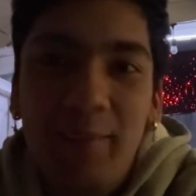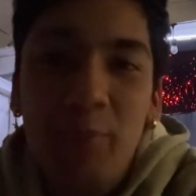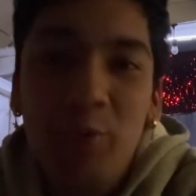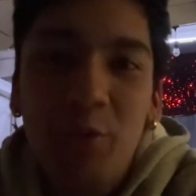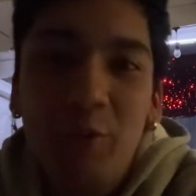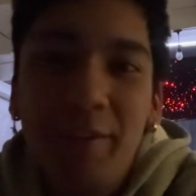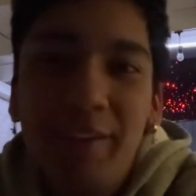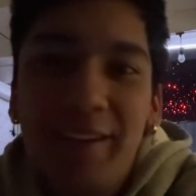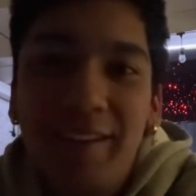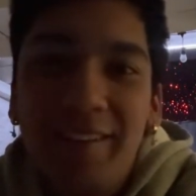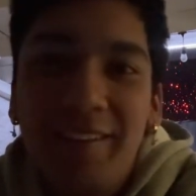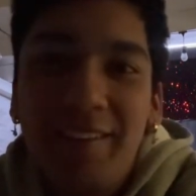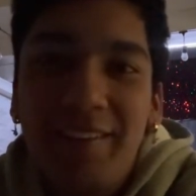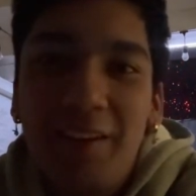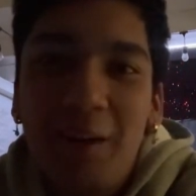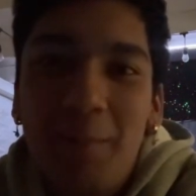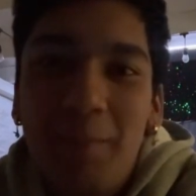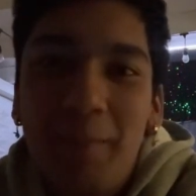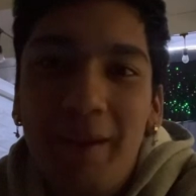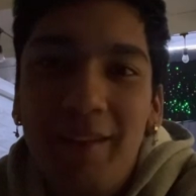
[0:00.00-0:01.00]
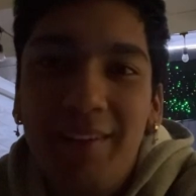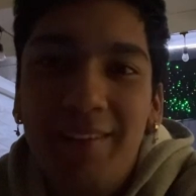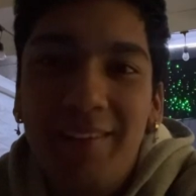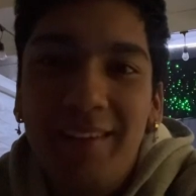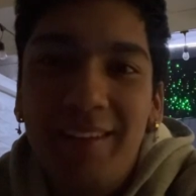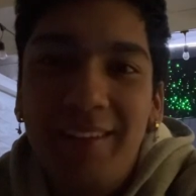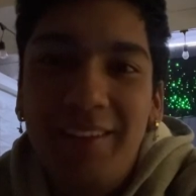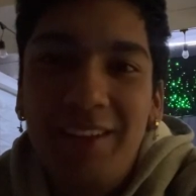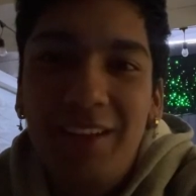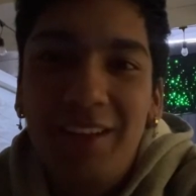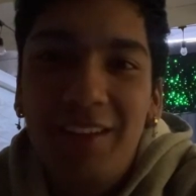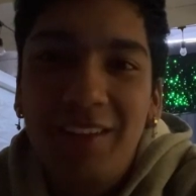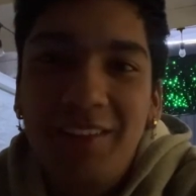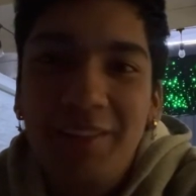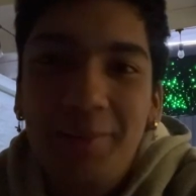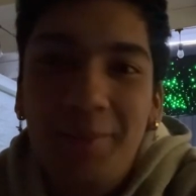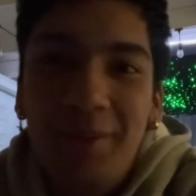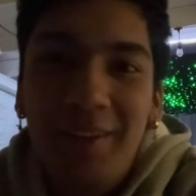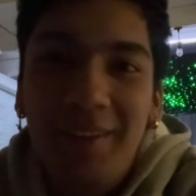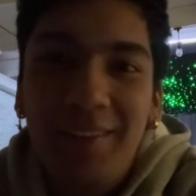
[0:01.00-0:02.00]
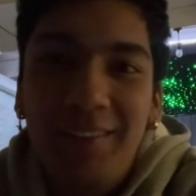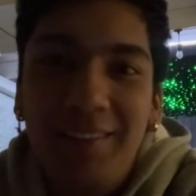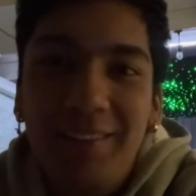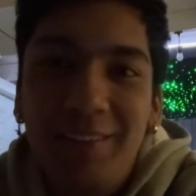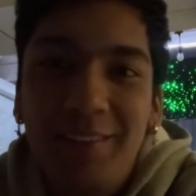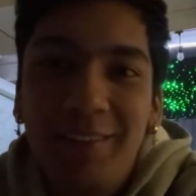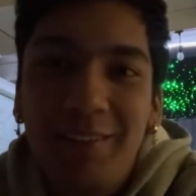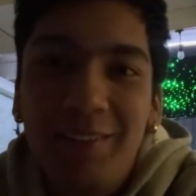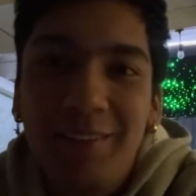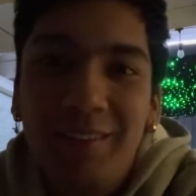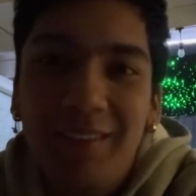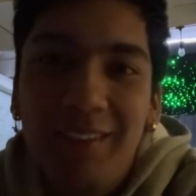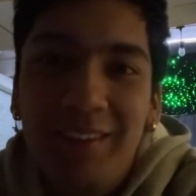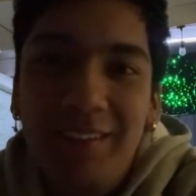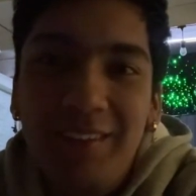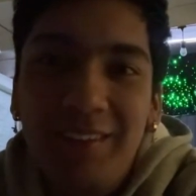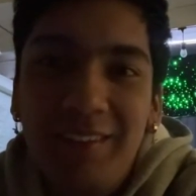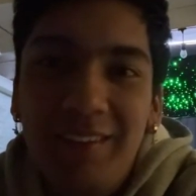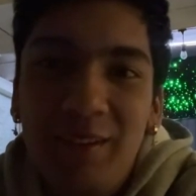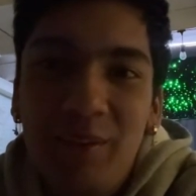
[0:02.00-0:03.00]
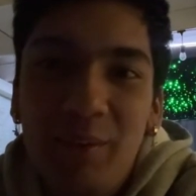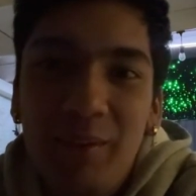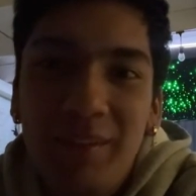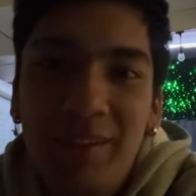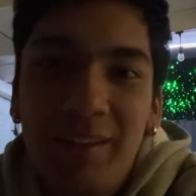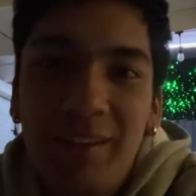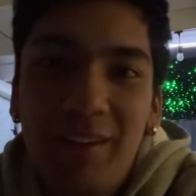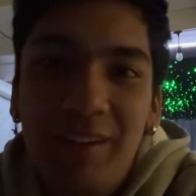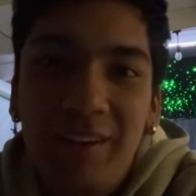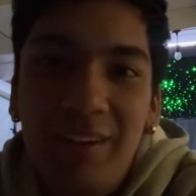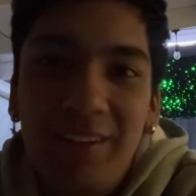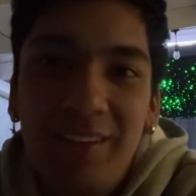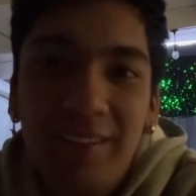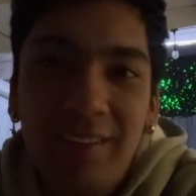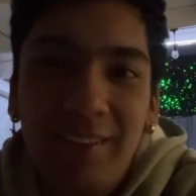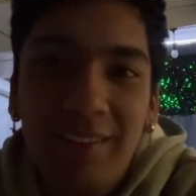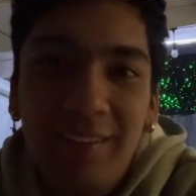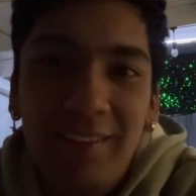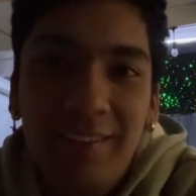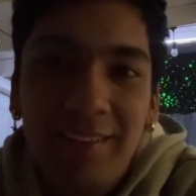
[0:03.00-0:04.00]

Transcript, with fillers: I'm sure they're gonna stop by the Scientology place. See, see what they on.